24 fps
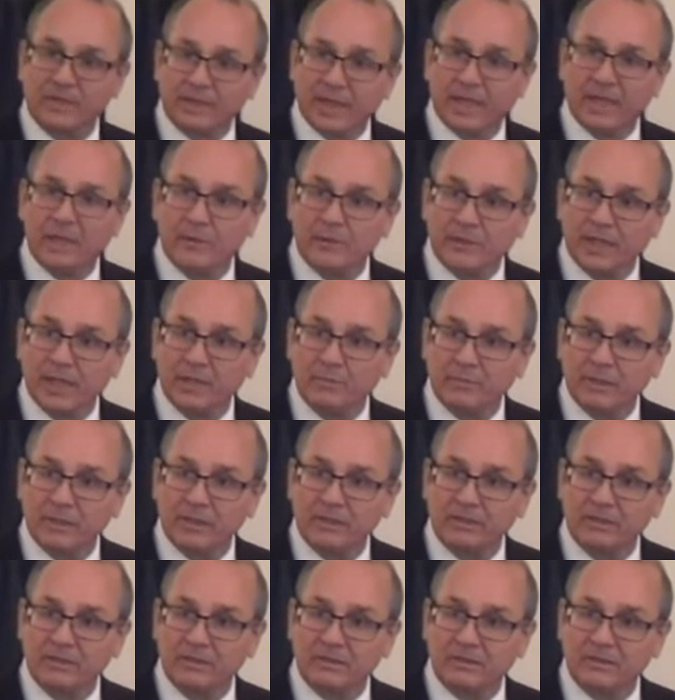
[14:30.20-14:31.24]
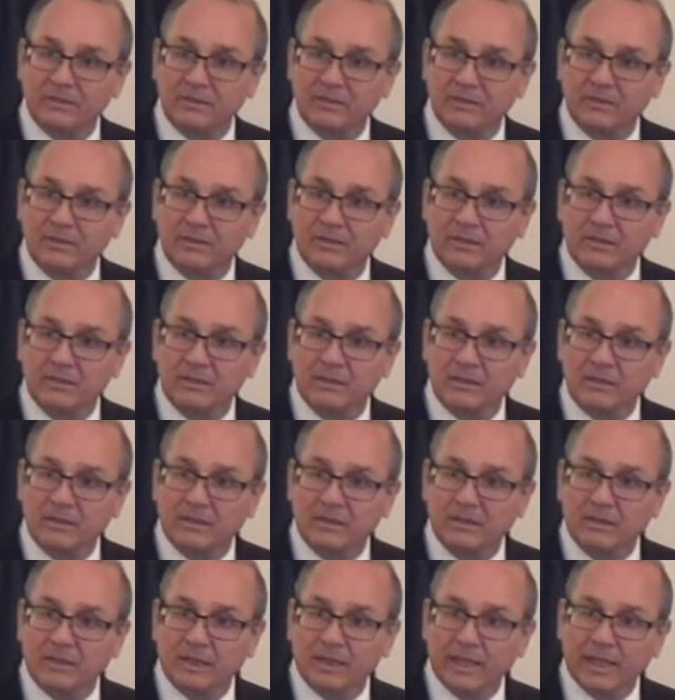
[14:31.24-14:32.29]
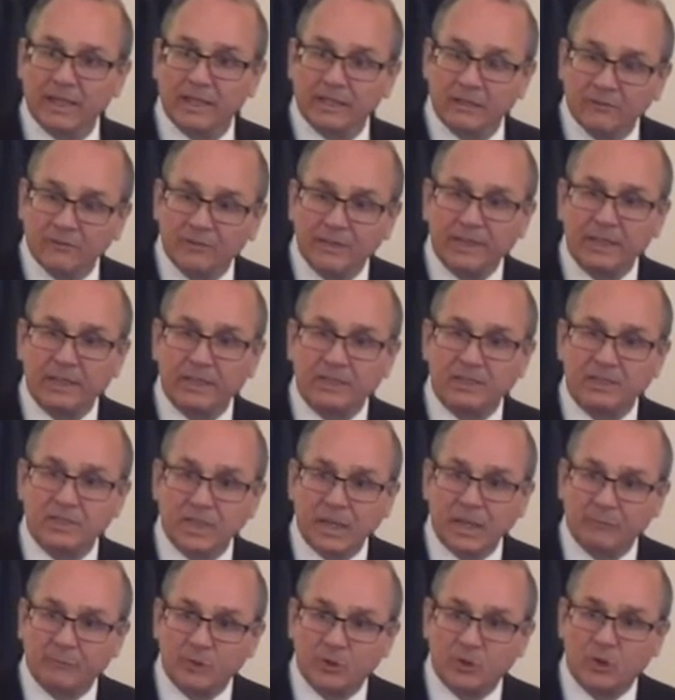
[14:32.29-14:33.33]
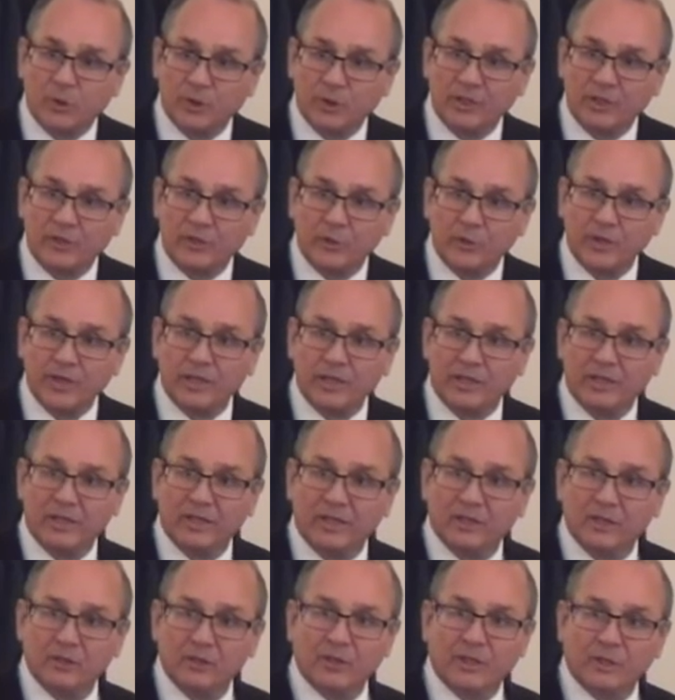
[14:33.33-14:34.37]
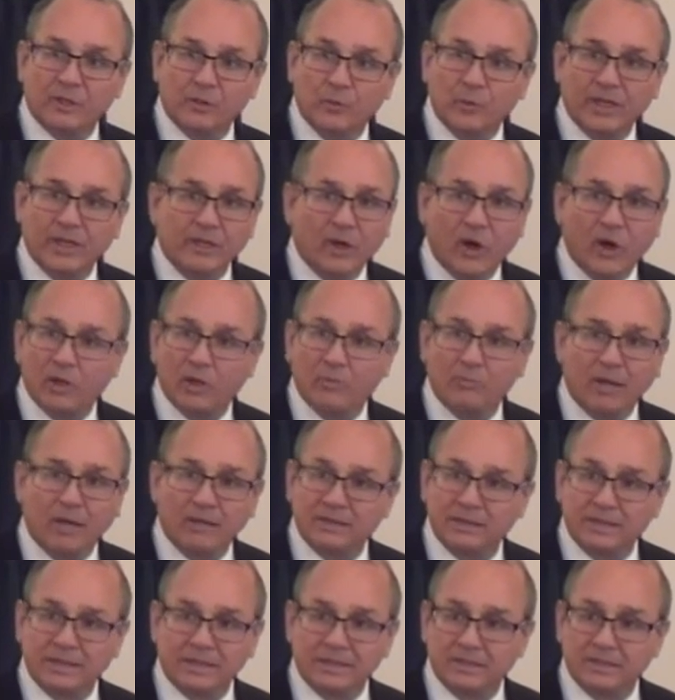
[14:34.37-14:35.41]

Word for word: Can I hear an amen? In Leviticus chapter 23, you can read all about